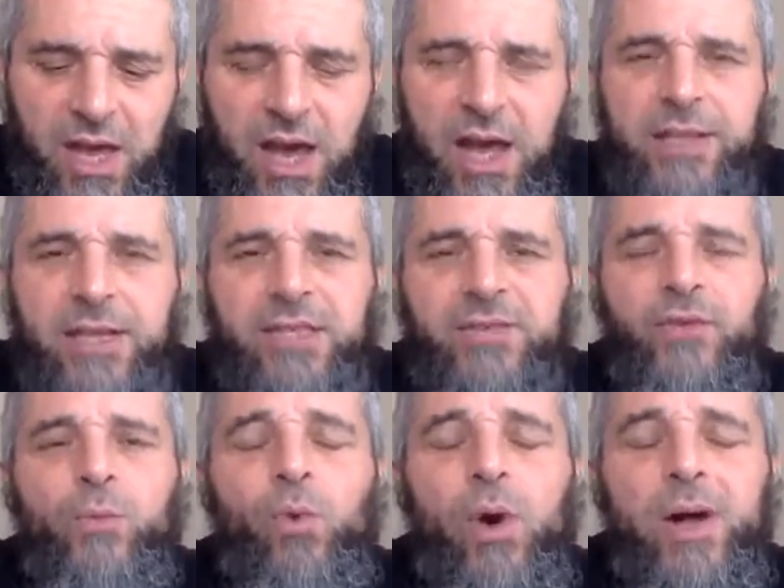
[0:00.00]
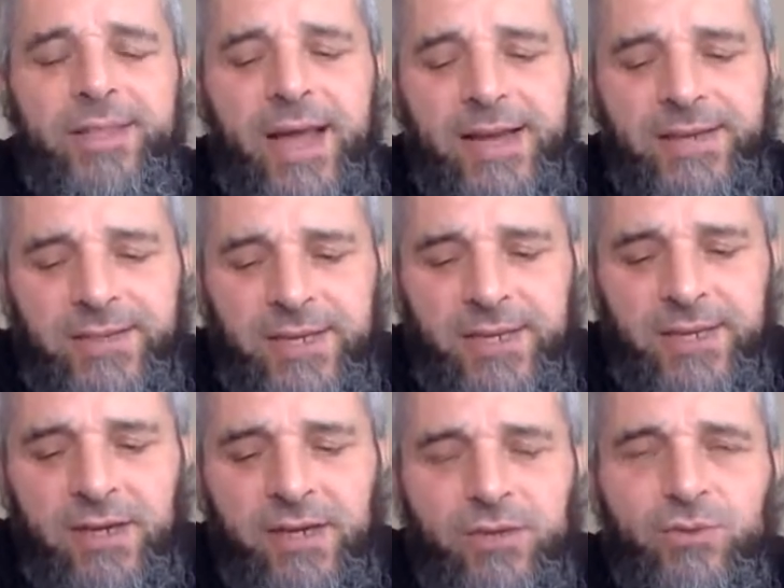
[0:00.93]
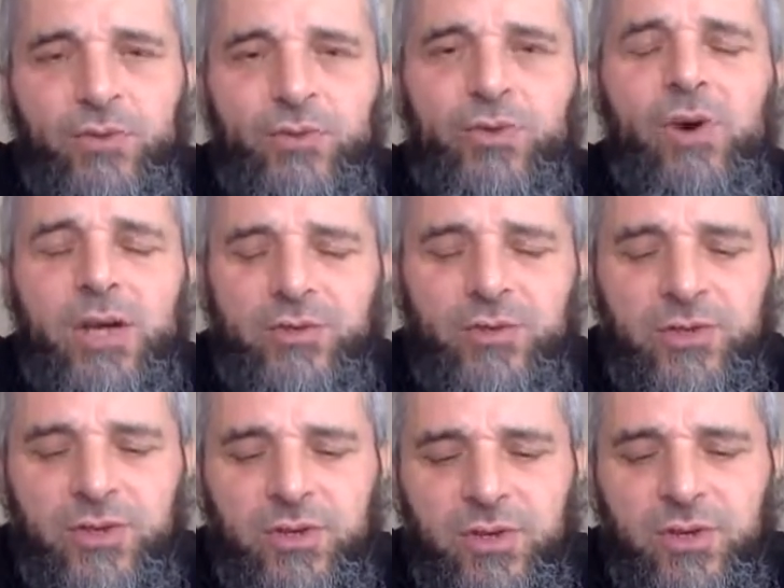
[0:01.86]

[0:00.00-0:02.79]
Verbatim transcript: and that's from one ninety to two hundred,